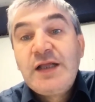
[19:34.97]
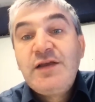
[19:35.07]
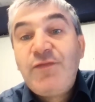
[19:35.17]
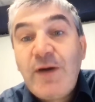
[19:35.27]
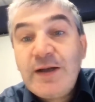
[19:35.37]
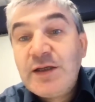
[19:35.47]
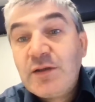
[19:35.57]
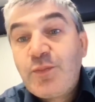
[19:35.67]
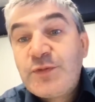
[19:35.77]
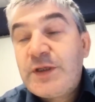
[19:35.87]
And the
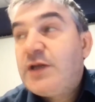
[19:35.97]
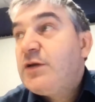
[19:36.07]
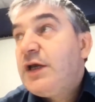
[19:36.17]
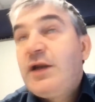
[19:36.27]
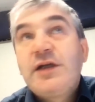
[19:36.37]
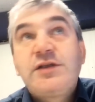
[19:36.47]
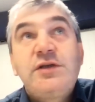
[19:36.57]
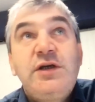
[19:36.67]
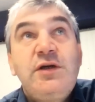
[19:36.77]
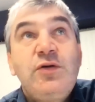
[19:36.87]
final thing, and
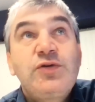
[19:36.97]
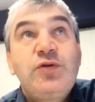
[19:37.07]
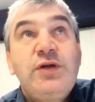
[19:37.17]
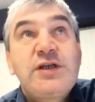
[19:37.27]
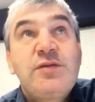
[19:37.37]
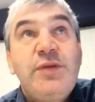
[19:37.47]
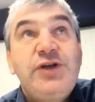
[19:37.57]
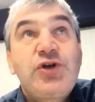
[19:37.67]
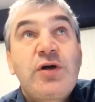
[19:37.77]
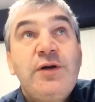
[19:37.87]
that's also another
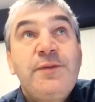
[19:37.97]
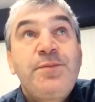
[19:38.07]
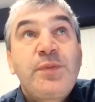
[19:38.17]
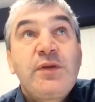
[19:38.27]
major